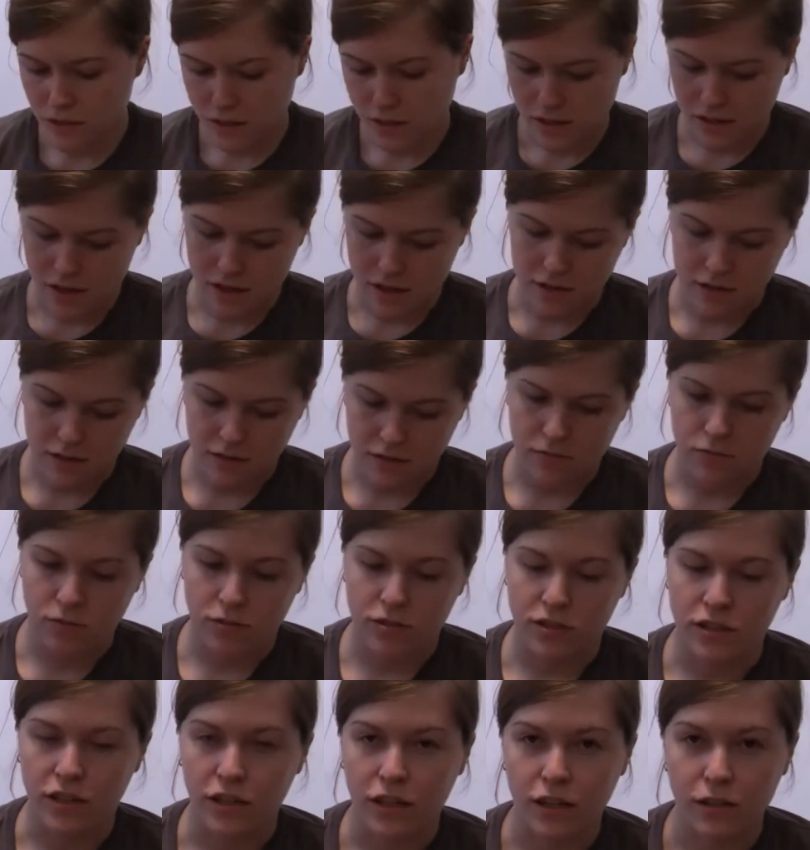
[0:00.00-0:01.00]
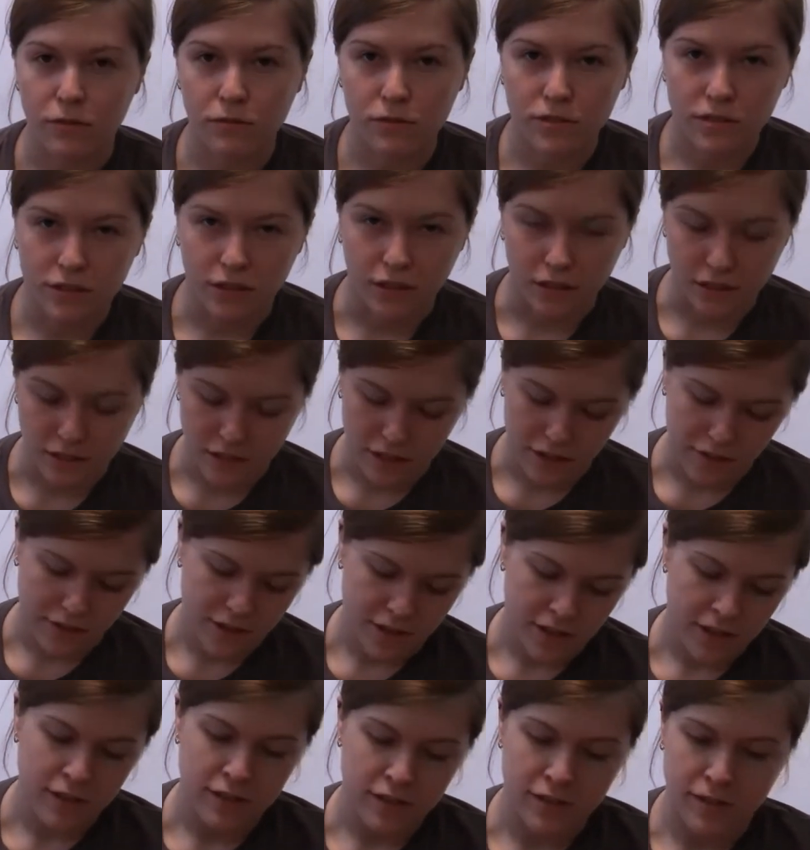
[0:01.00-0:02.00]
Because of course the other ones aren't out
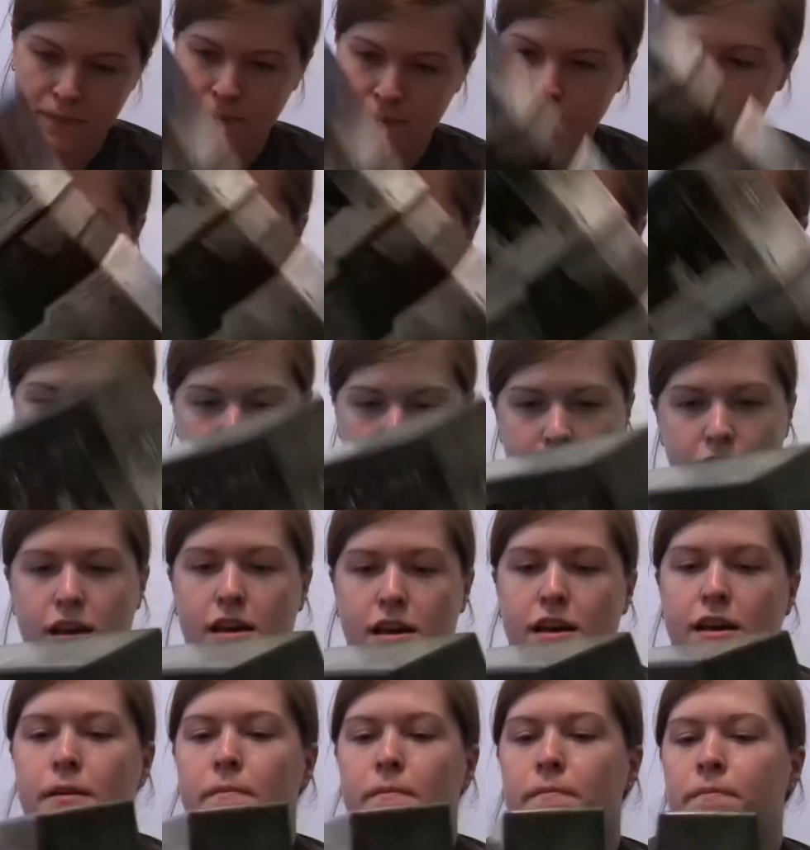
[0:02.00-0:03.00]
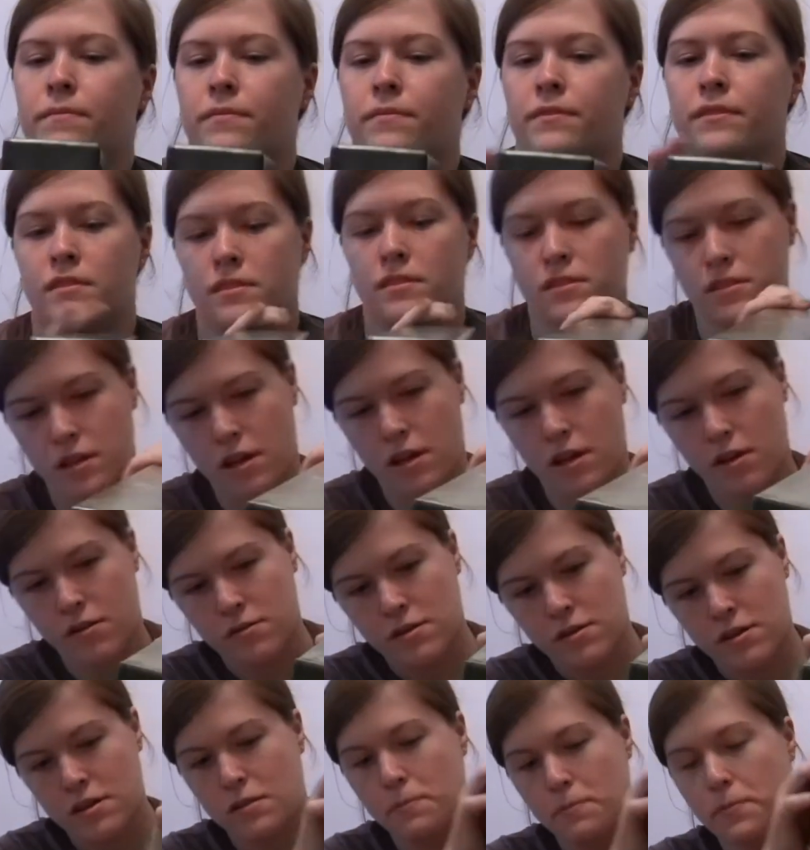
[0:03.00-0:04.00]
yet. So
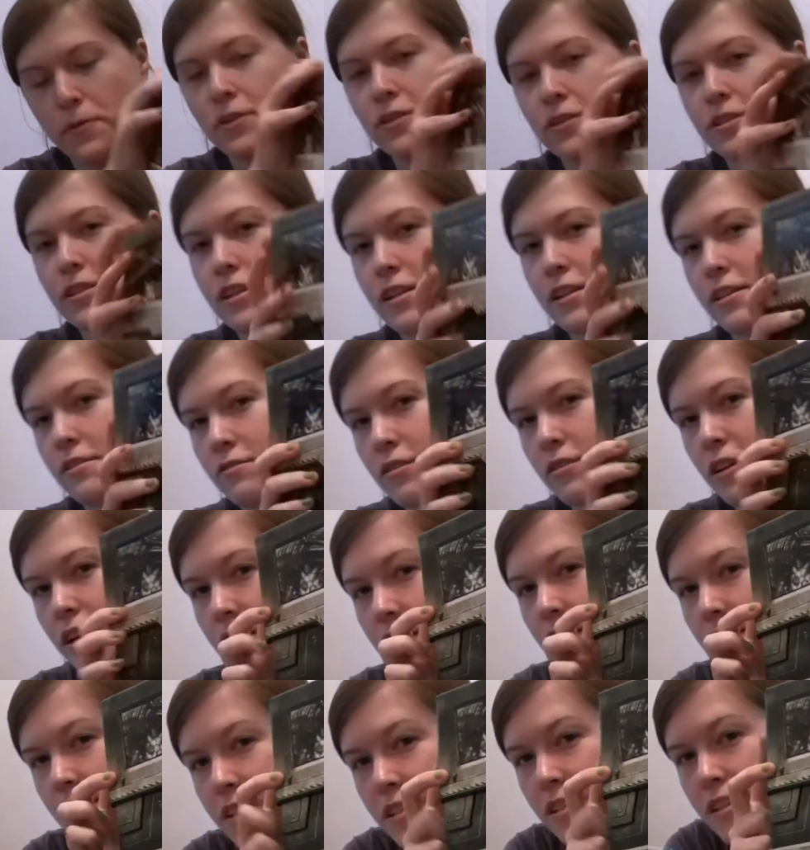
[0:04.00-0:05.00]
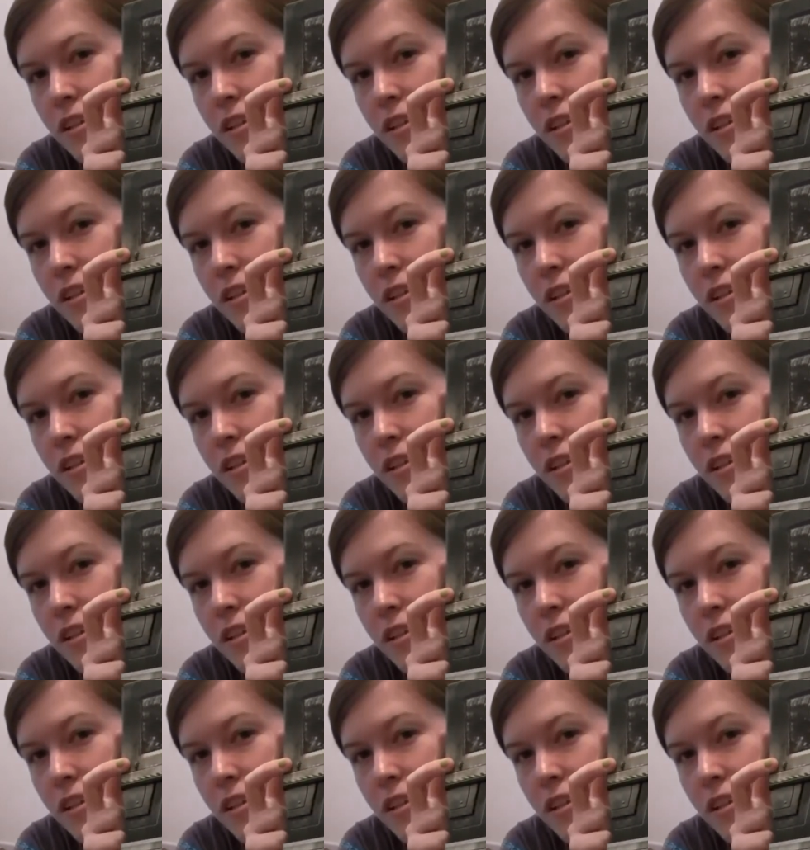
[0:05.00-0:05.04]
the box is really nice.